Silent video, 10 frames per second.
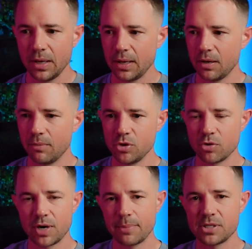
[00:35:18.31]
You
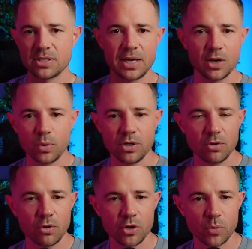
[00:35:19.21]
grab a snack when you're
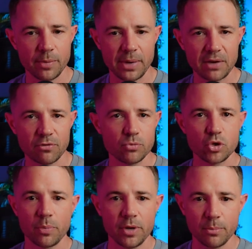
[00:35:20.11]
on your way back from
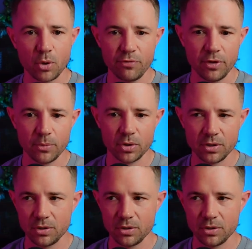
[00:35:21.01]
dropping them off in the morning.